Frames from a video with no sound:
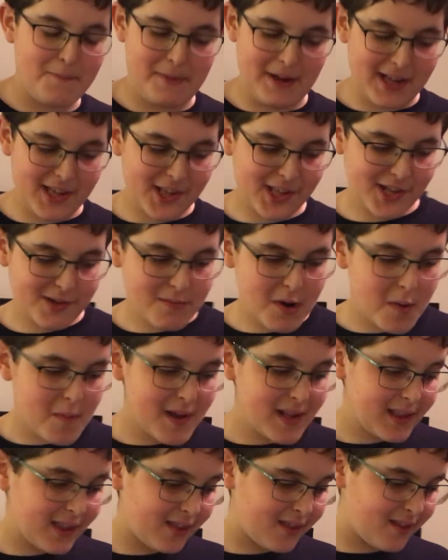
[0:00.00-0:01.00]
best
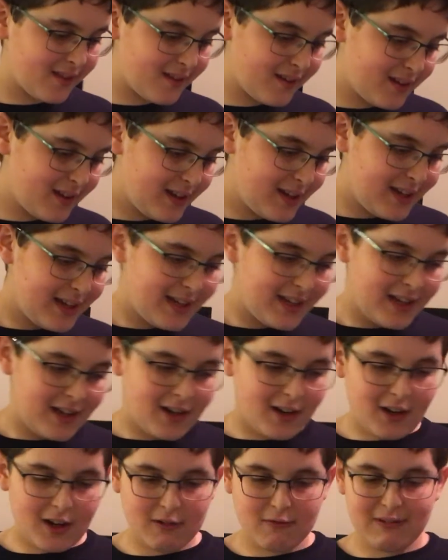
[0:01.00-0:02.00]
moments
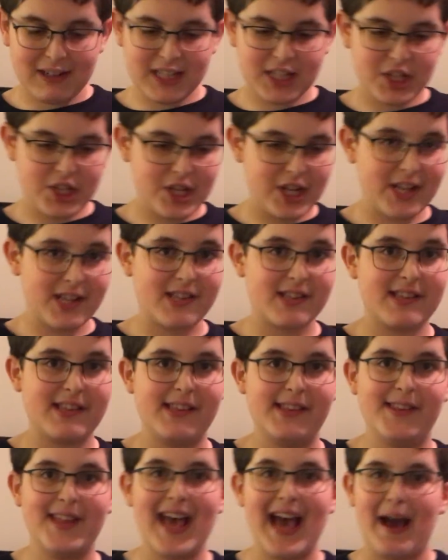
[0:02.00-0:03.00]
are when she
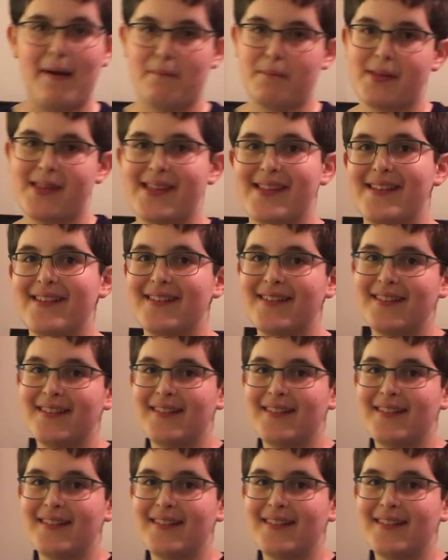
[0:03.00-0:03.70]
snaps